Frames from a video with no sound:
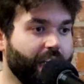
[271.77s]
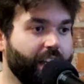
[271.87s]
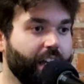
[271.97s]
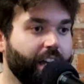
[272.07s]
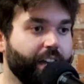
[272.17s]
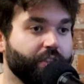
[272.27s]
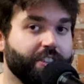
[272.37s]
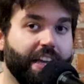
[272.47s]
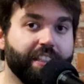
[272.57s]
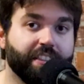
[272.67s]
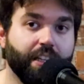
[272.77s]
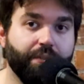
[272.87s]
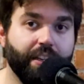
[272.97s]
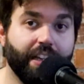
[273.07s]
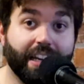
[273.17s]
And then it was
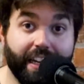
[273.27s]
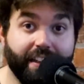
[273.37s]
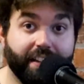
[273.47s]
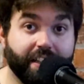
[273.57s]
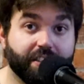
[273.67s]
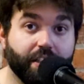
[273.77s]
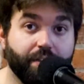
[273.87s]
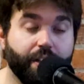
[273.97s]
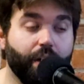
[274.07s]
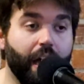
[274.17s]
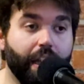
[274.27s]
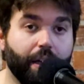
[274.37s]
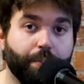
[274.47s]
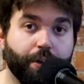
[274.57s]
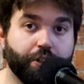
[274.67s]
Thanksgiving, Canadian Thanksgiving. I had
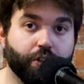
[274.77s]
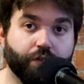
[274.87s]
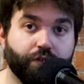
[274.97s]
like a bunch of